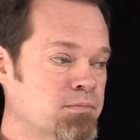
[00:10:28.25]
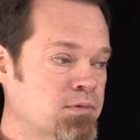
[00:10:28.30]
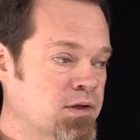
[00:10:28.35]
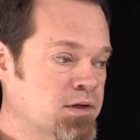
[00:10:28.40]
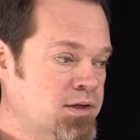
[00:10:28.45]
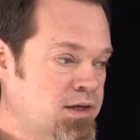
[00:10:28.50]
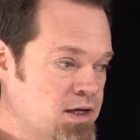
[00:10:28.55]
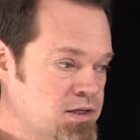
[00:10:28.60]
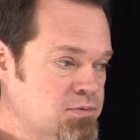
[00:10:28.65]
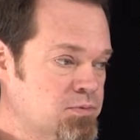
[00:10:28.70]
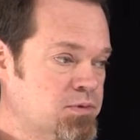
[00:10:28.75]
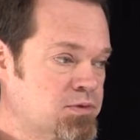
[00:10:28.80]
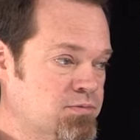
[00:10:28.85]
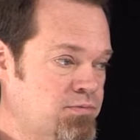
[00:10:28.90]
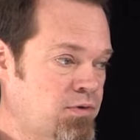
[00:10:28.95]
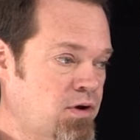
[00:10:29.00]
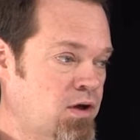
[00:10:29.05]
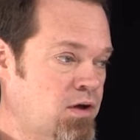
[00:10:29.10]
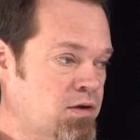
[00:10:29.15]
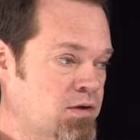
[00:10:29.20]
And guess which
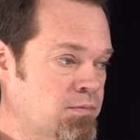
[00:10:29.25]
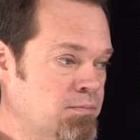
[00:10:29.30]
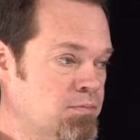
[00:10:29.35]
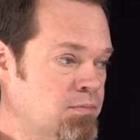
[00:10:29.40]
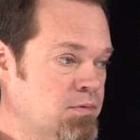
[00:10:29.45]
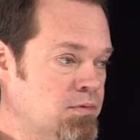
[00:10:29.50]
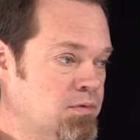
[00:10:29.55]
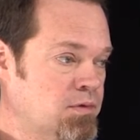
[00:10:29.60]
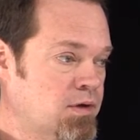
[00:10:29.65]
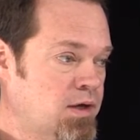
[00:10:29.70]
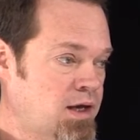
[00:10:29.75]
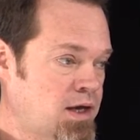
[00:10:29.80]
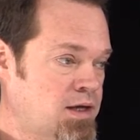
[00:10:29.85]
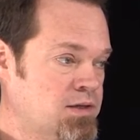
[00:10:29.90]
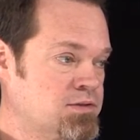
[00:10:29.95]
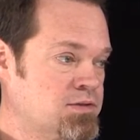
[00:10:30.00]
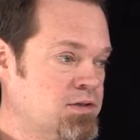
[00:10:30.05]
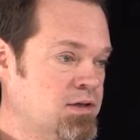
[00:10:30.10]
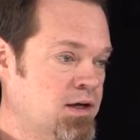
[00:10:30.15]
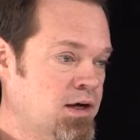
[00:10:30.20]
volume
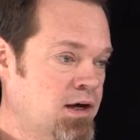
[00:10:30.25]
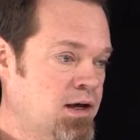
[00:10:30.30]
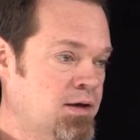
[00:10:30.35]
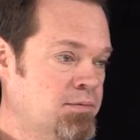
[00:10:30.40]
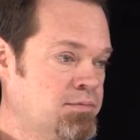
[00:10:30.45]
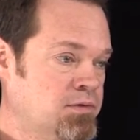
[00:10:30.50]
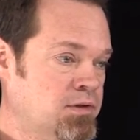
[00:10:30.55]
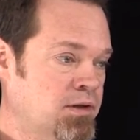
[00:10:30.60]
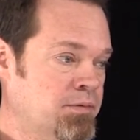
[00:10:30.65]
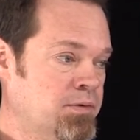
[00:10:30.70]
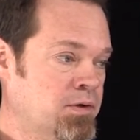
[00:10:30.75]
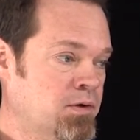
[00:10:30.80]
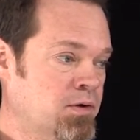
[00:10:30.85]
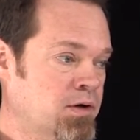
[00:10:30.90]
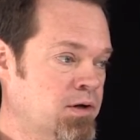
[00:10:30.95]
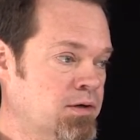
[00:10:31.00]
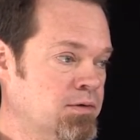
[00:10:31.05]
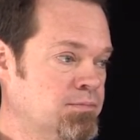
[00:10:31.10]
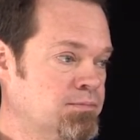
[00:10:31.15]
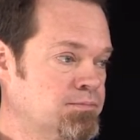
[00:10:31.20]
has the IOPS limit
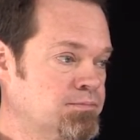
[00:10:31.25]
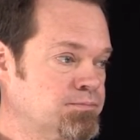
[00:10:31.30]
on it?